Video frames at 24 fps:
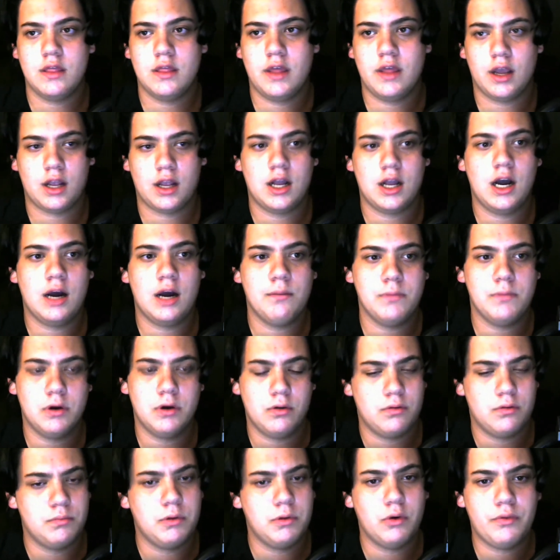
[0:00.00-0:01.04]
combo.
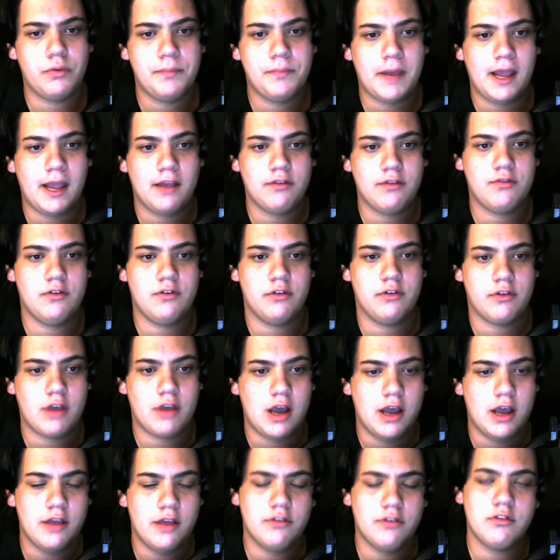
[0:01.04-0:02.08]
They're both pass first
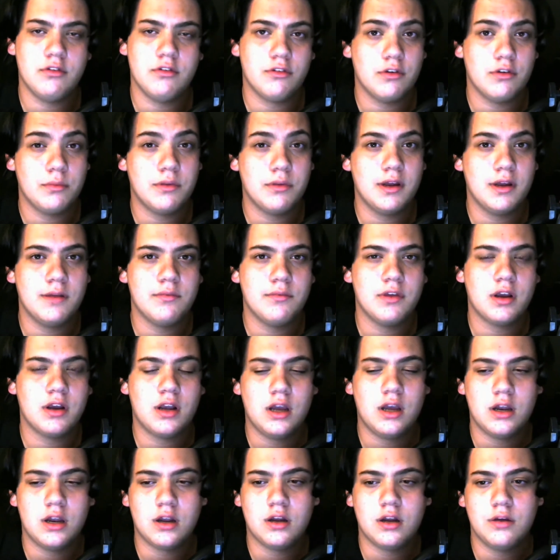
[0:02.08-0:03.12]
guys, so sometimes that
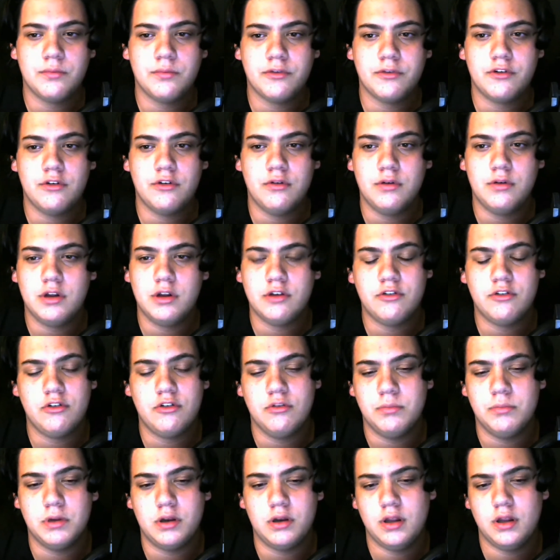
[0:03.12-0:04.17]
kind of comes into an issue,
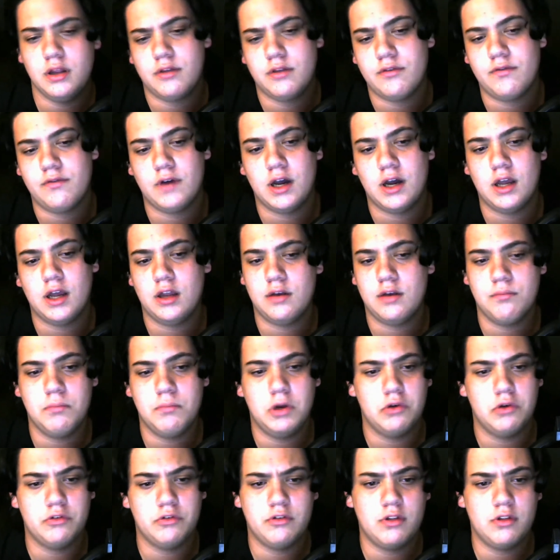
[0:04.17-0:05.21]
but it's fine
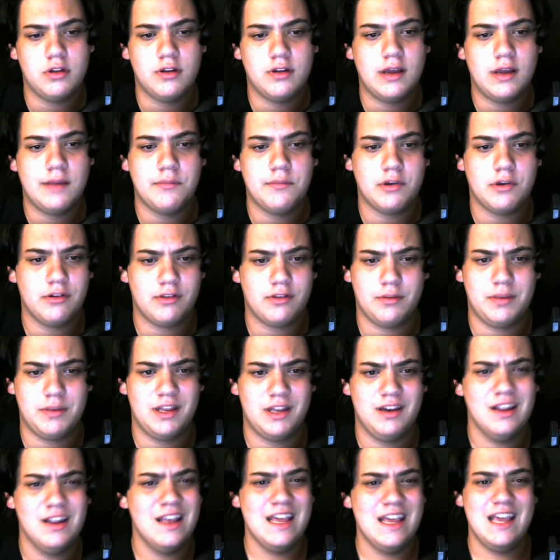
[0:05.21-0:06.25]
most of the time because, I mean,
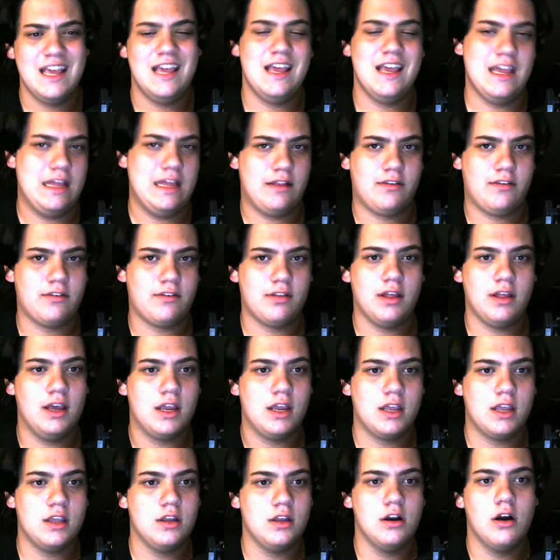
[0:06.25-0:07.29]
it's
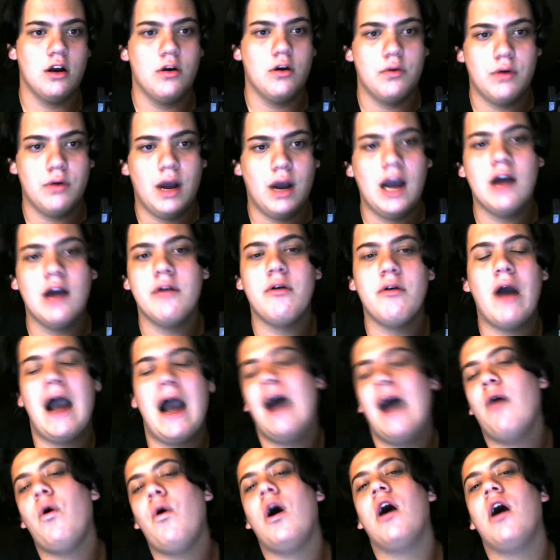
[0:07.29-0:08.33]
like, how
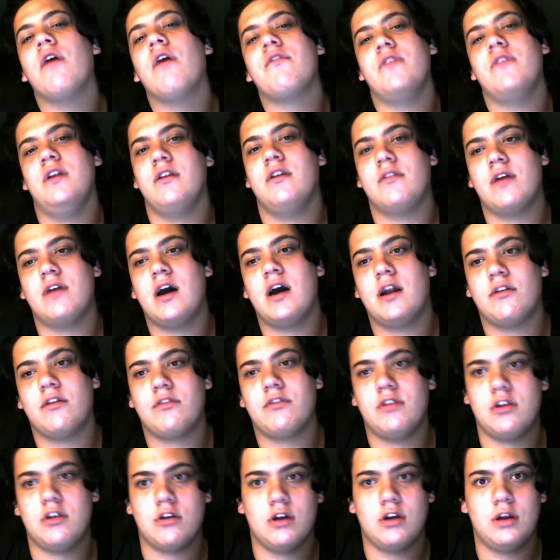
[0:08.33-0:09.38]
often is
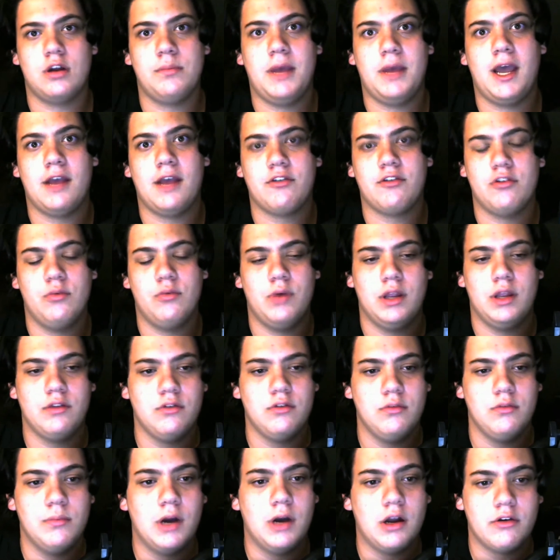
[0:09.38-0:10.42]
honestly you're going to pass it way too
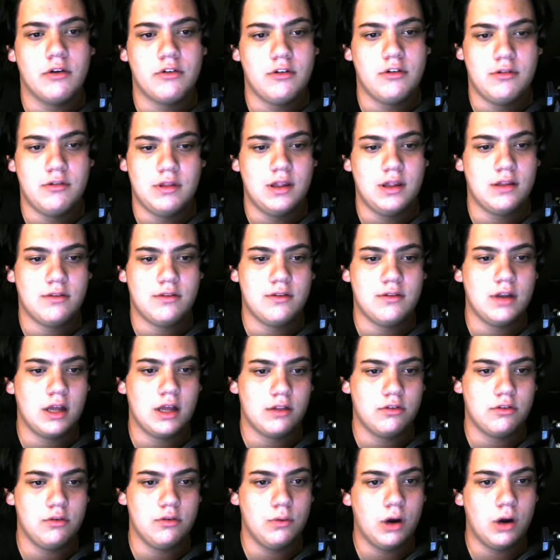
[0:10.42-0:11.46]
much? That's not
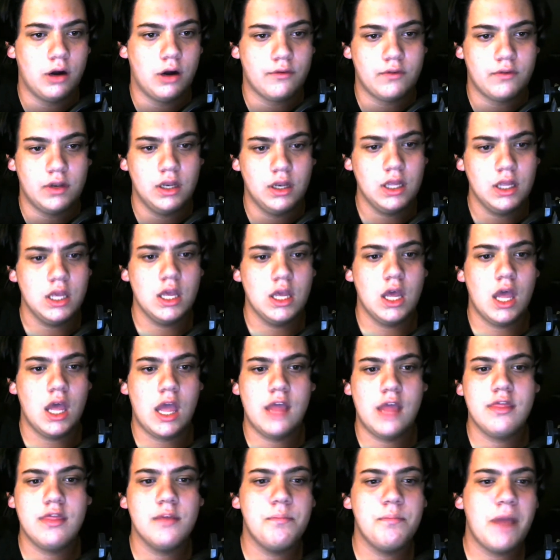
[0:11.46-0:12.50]
too often.
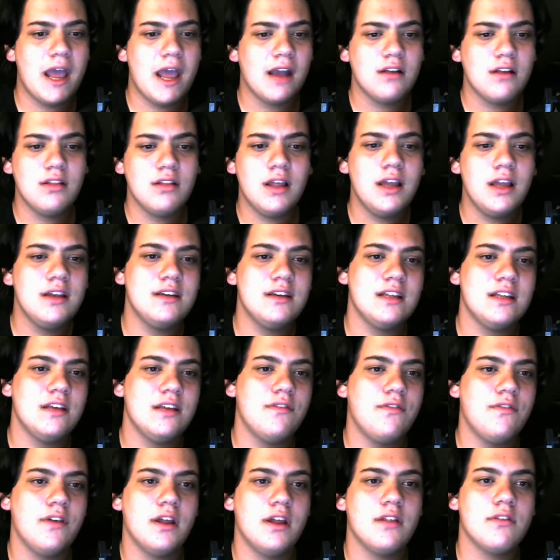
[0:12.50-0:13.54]
And the backline
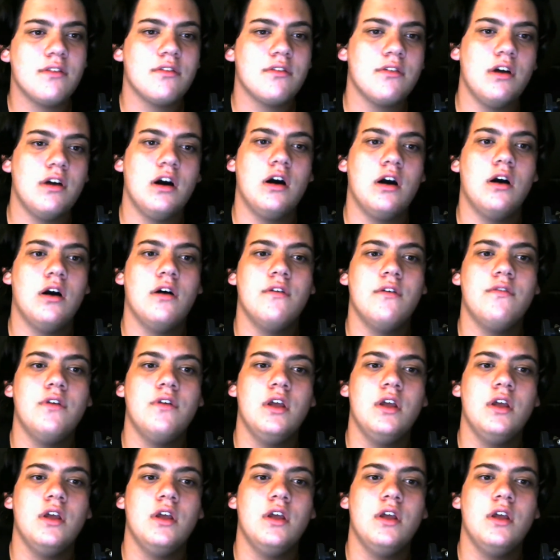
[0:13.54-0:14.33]
defense of